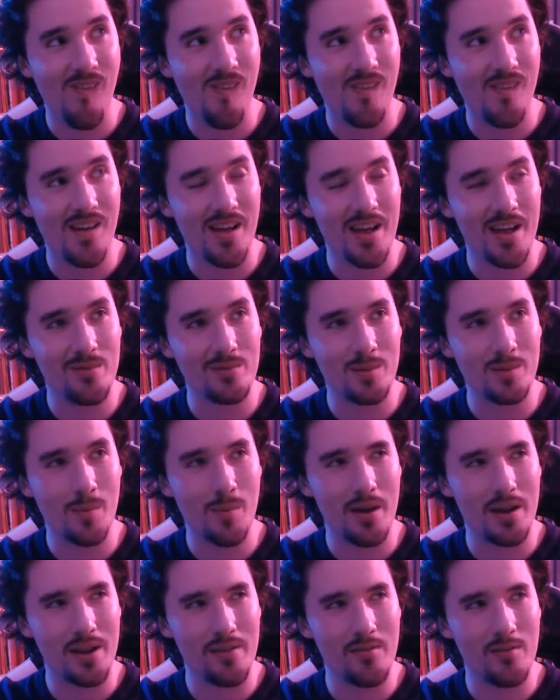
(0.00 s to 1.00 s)
That was
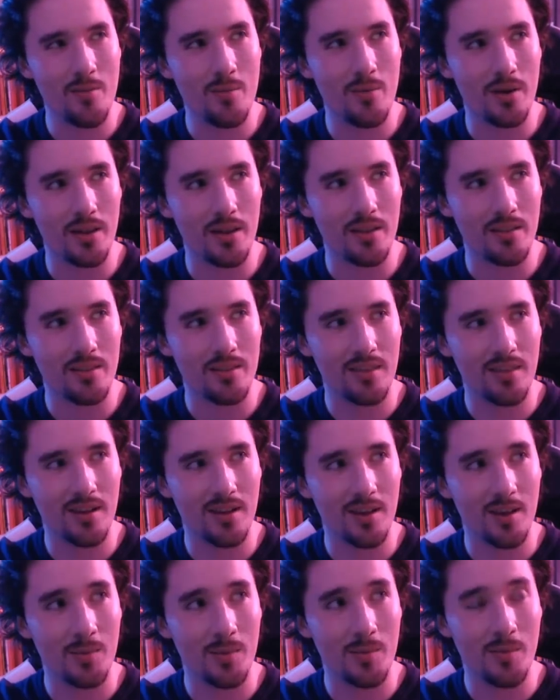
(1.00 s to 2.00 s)
about everybody, I think.
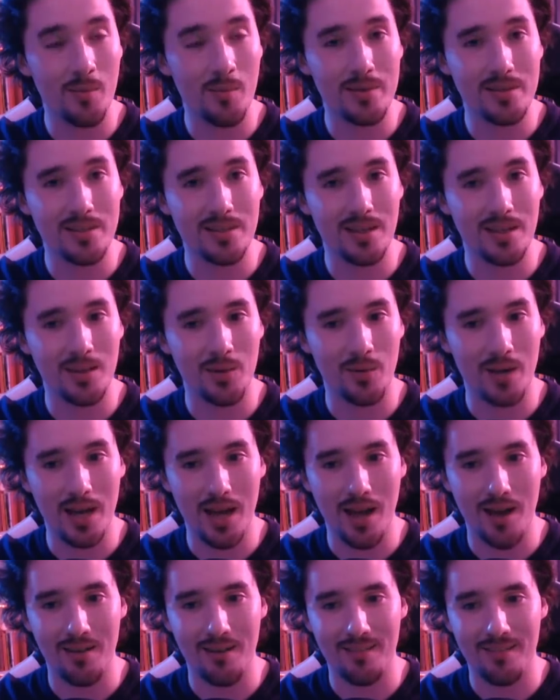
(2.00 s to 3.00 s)
I hope I'm not missing anyone out.